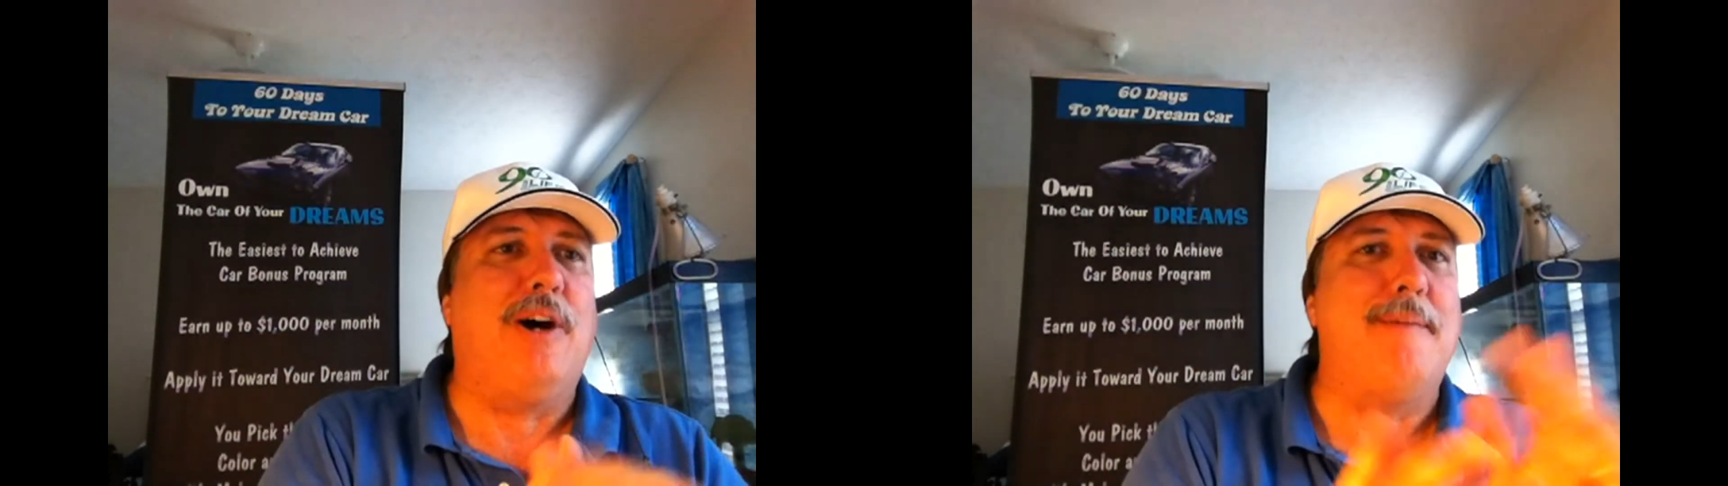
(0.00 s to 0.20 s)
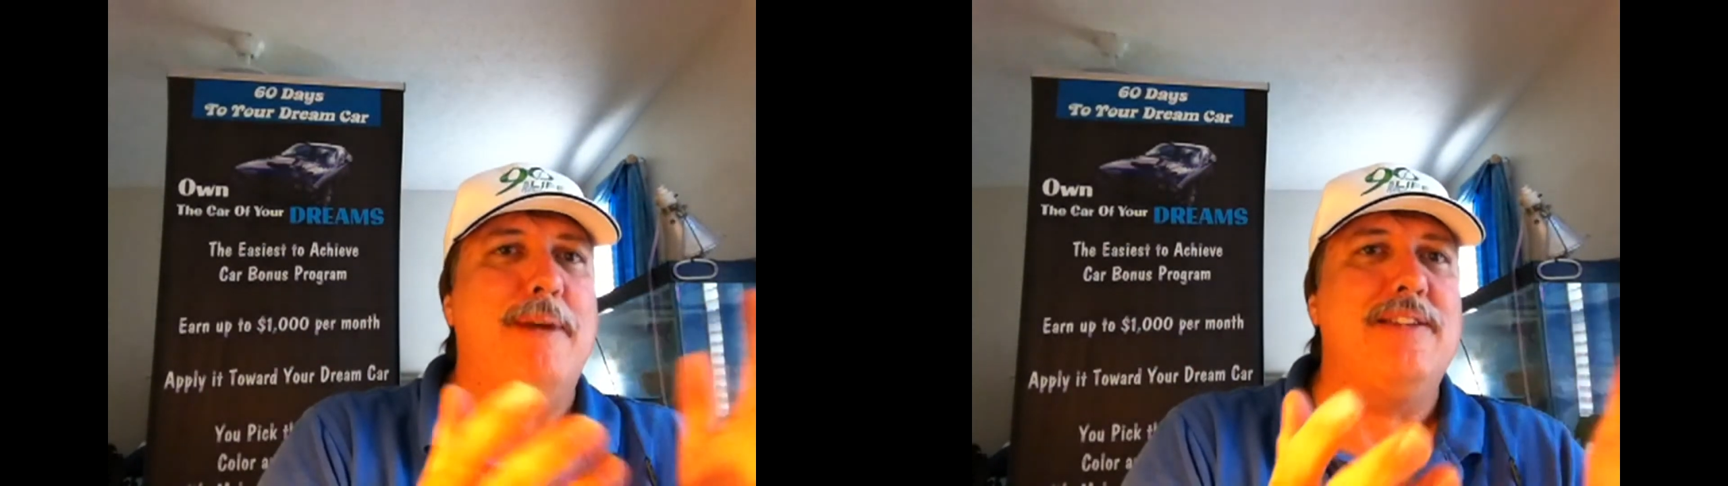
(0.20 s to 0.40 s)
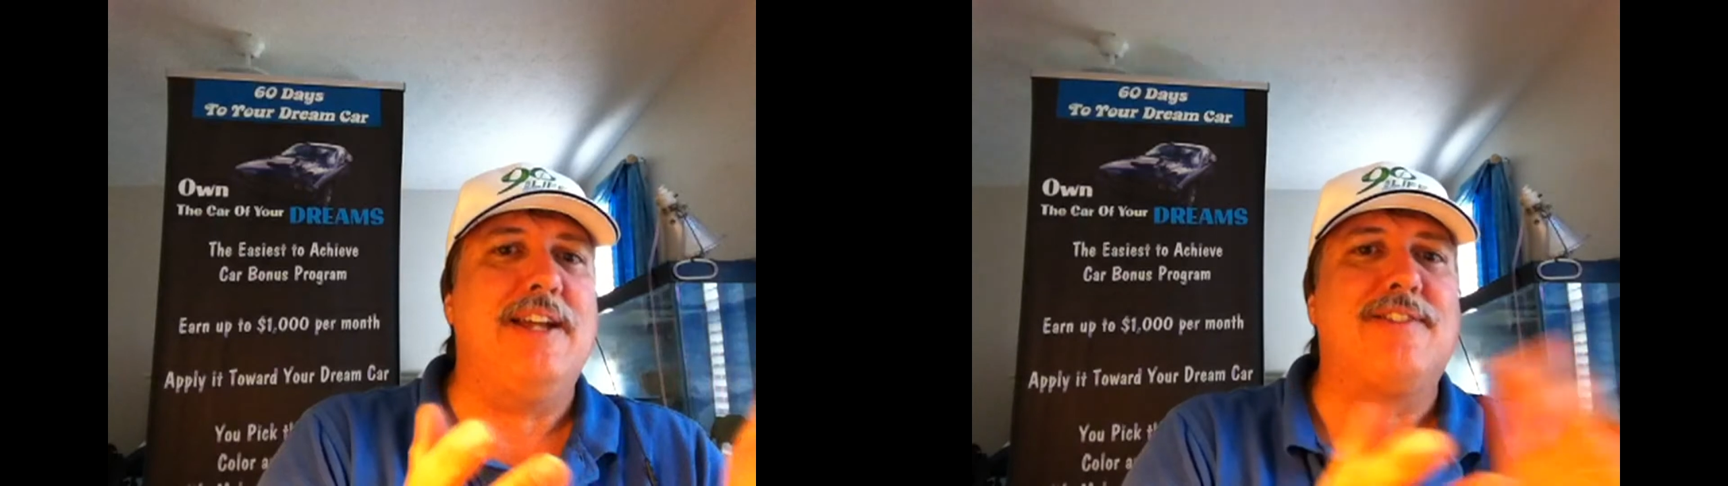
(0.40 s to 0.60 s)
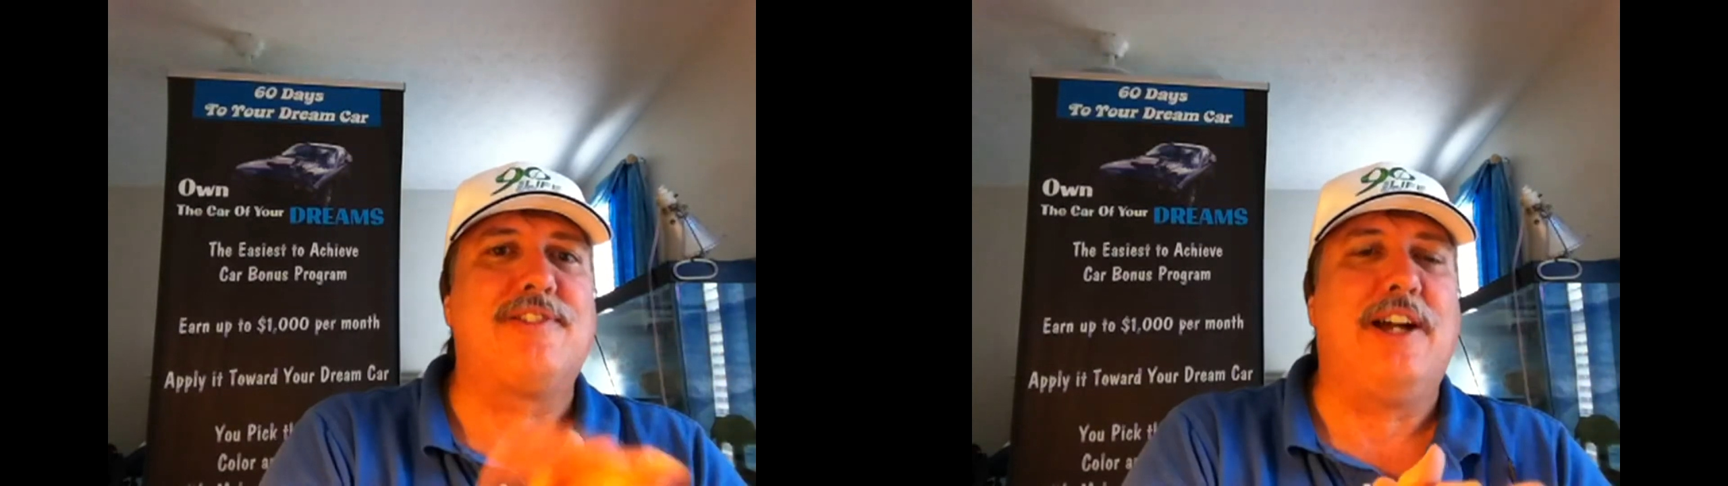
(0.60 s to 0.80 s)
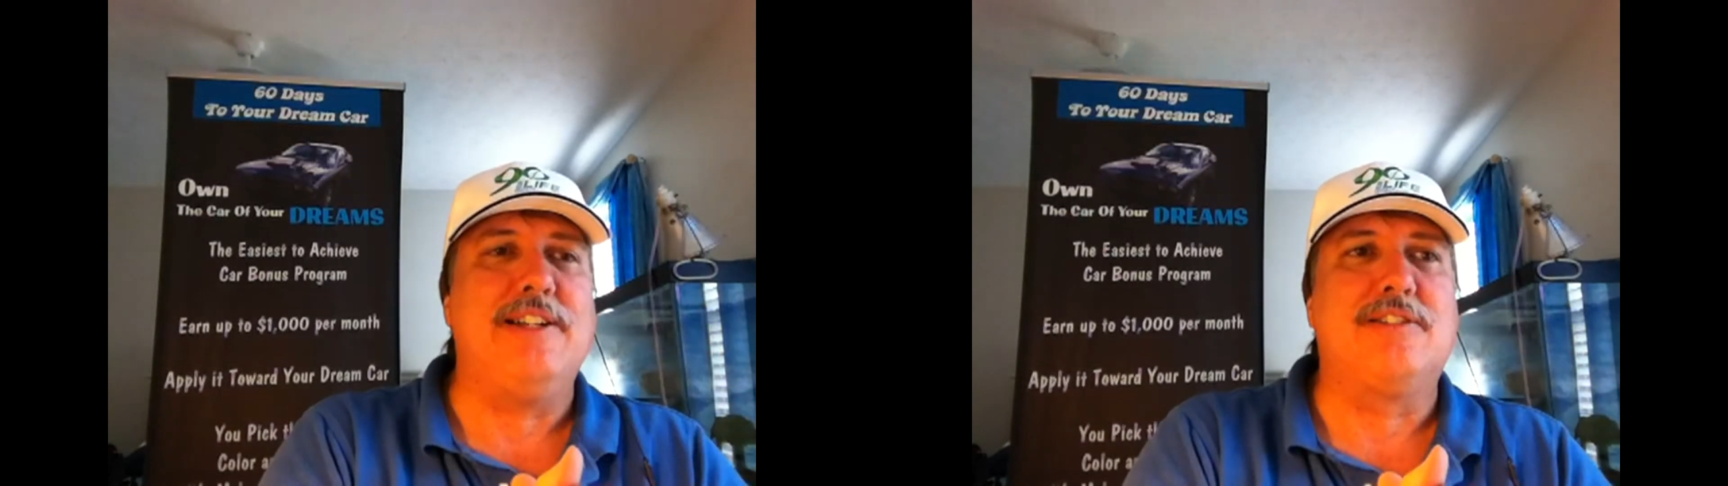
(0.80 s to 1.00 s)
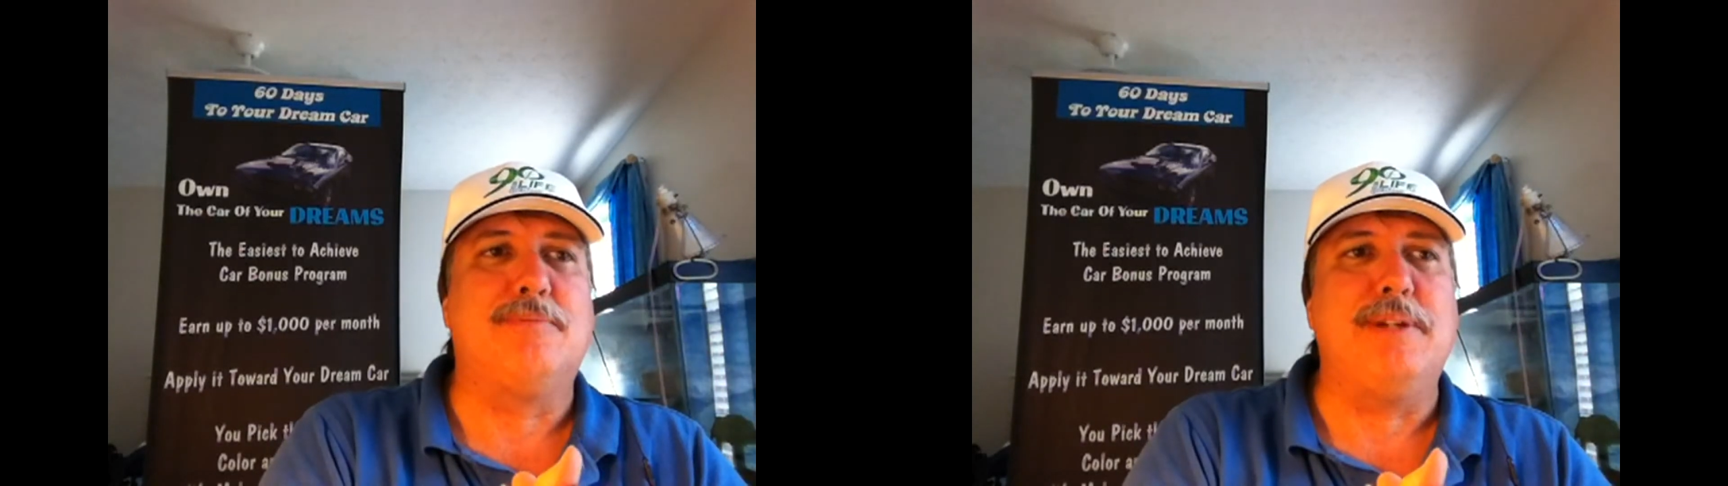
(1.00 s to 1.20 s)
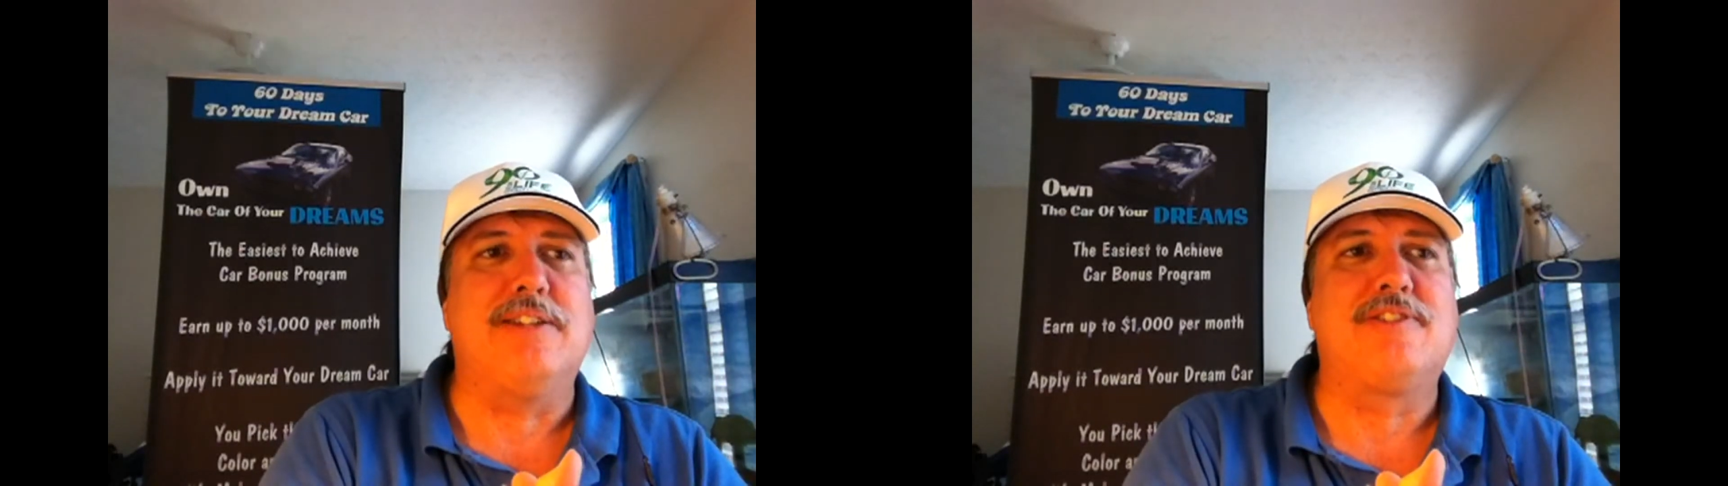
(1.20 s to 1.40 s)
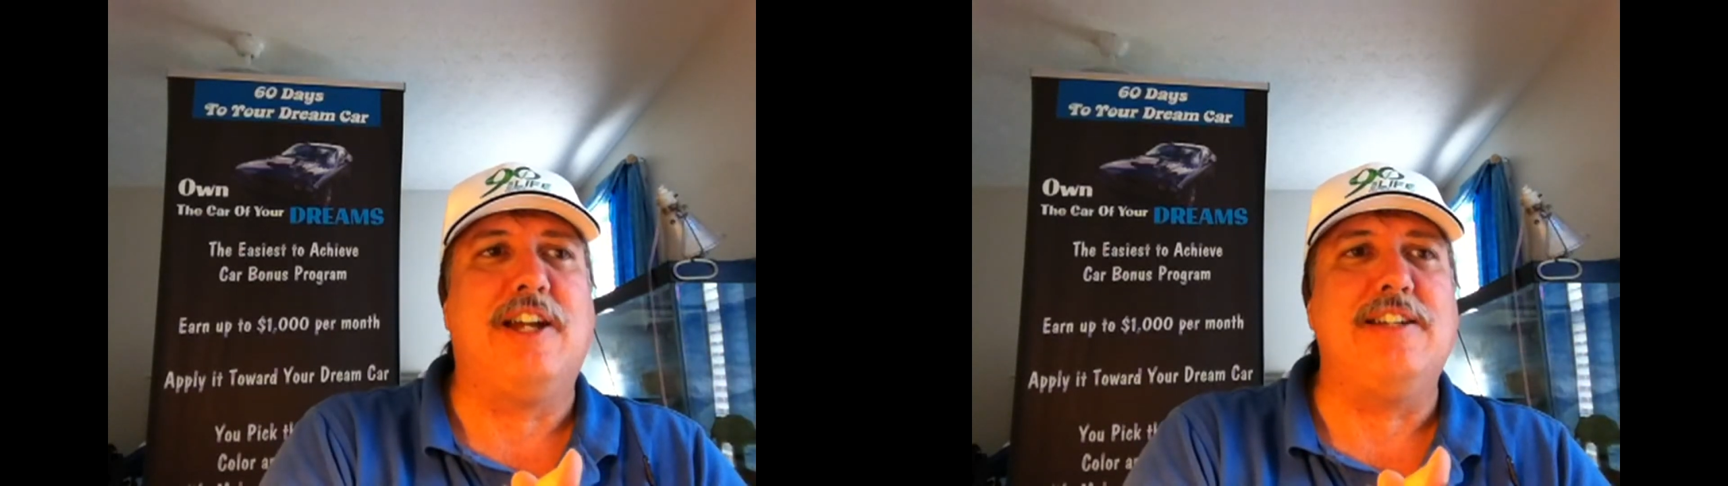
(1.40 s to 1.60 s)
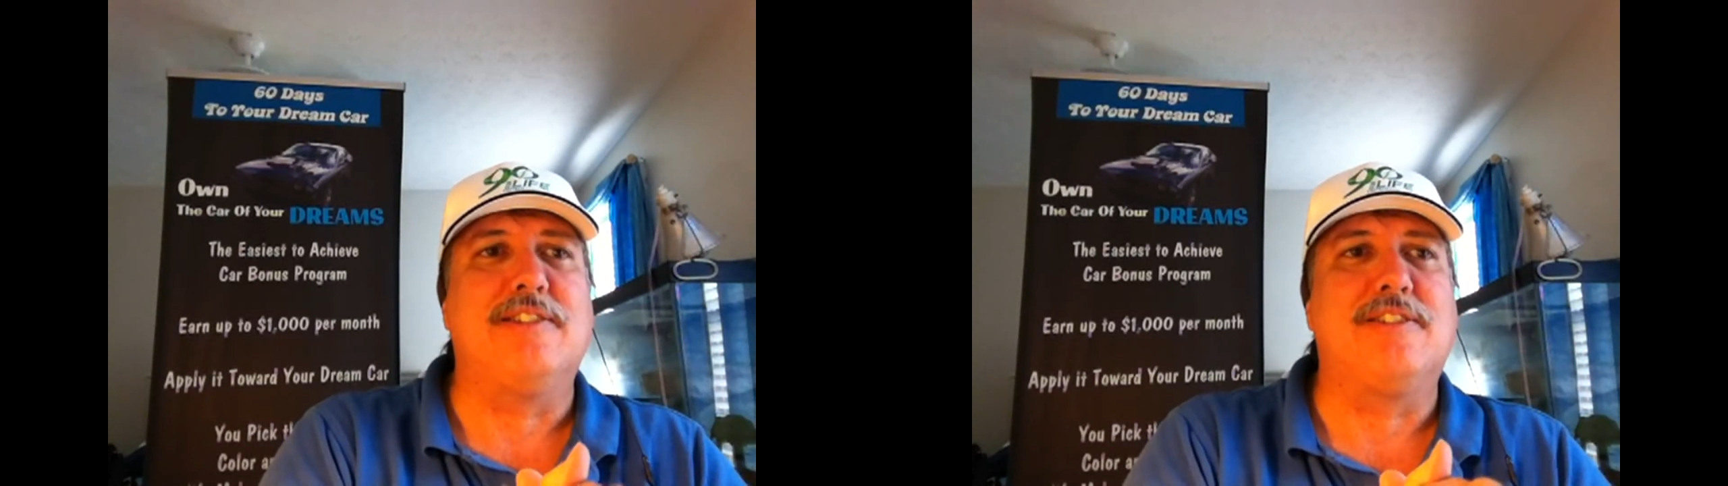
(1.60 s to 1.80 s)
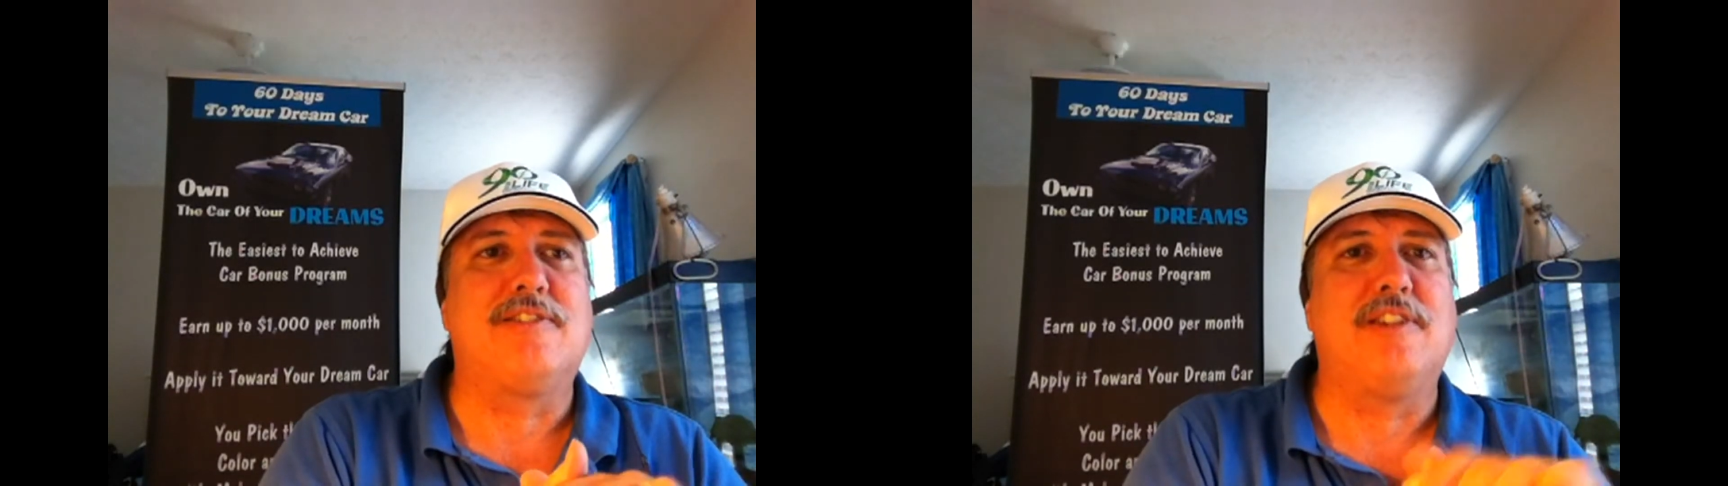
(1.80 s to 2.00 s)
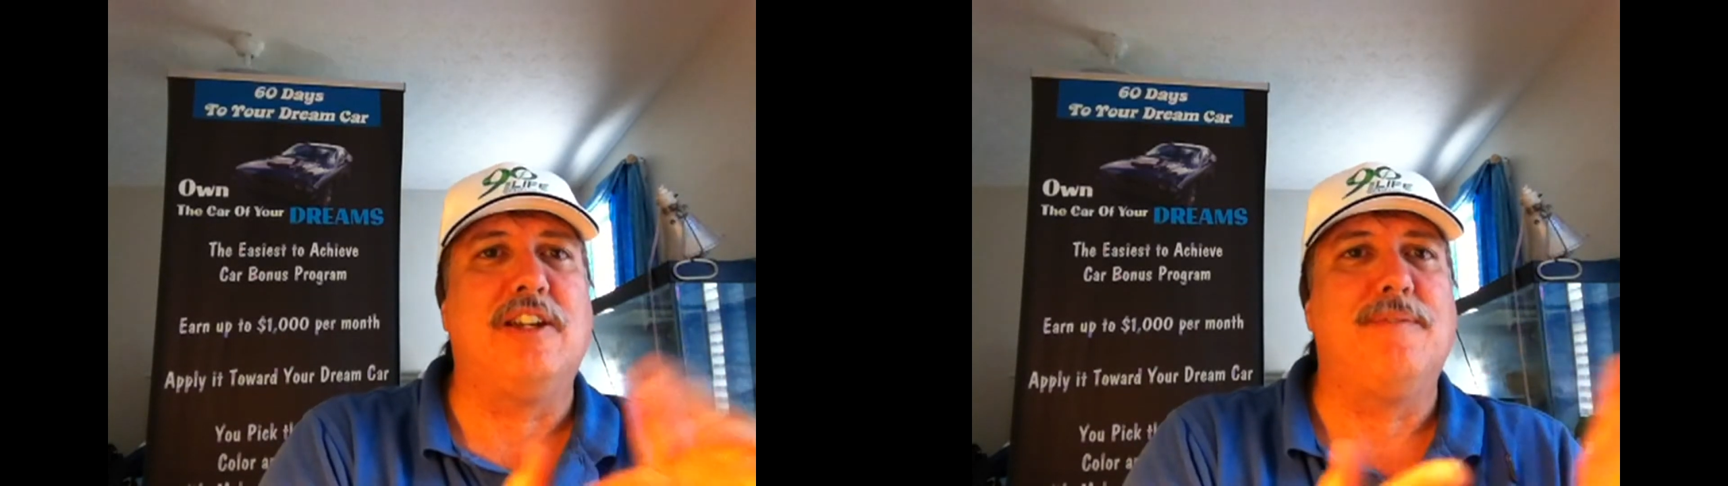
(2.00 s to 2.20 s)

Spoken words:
I made that site to be a site that's